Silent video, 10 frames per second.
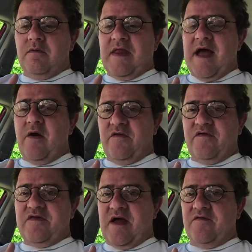now
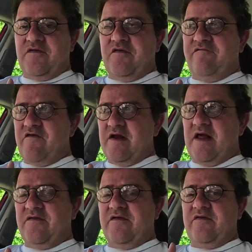it's just down to
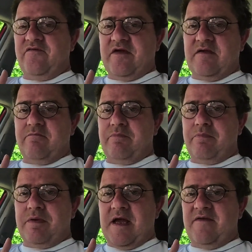finances of
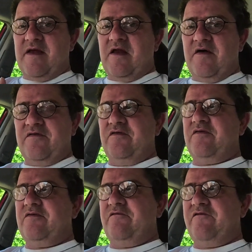getting that
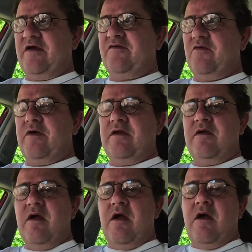license fee
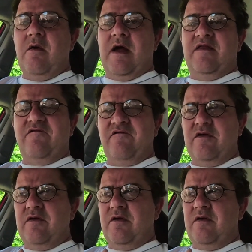sorted, and
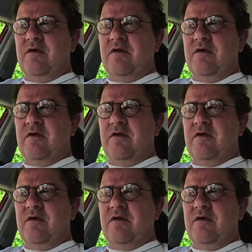the.